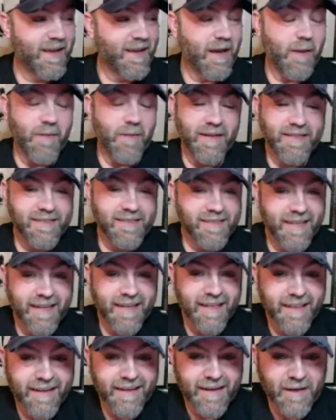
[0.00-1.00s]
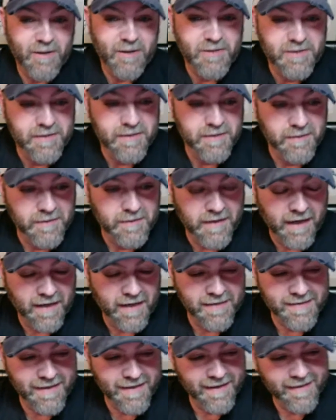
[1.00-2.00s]
I mean, this is like anything else. You
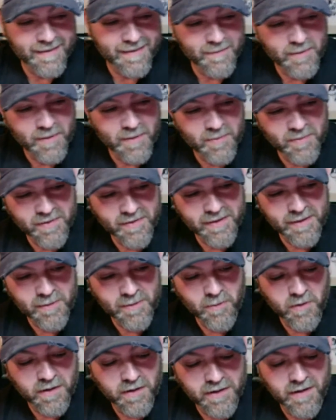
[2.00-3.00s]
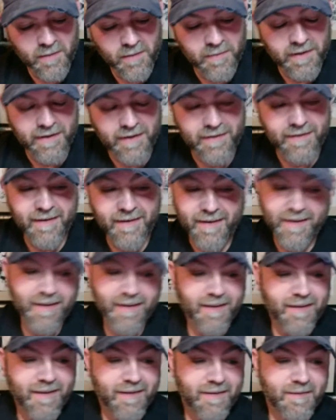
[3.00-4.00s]
contact the people that you want to come in,
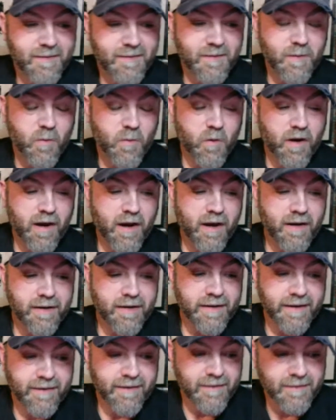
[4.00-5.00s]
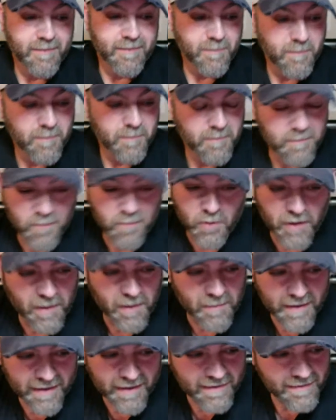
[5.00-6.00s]
work out a deal, and bring
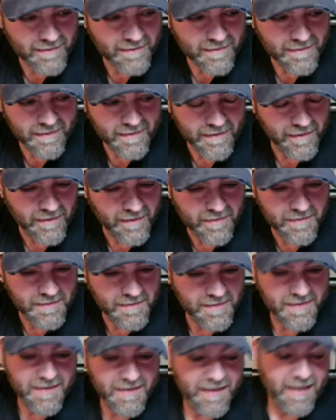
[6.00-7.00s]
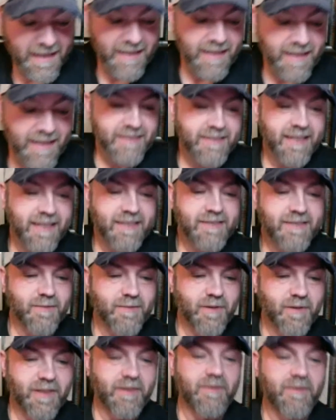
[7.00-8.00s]
them in. You know, uh, that's that's
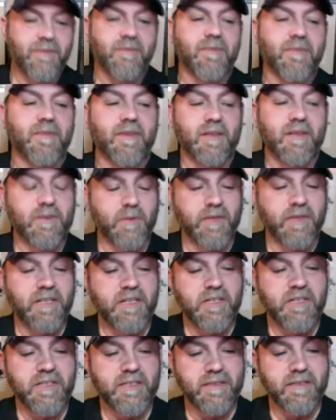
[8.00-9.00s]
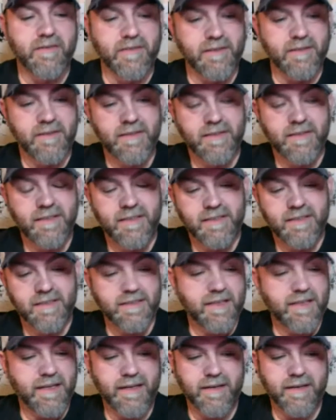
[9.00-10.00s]
really that's really the gist of it.
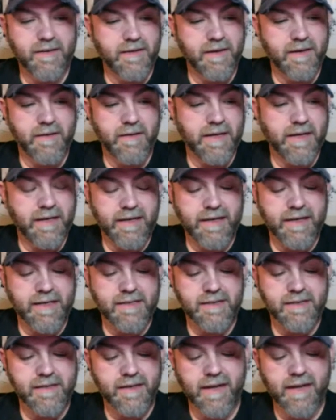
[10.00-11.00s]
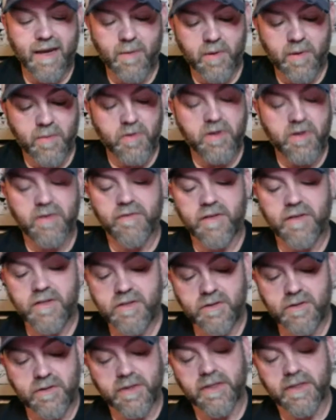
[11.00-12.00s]
Just like getting a guest at a comic book
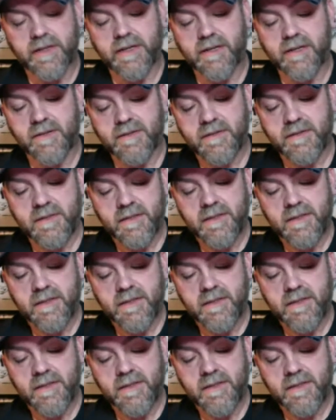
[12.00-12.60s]
convention or anything else,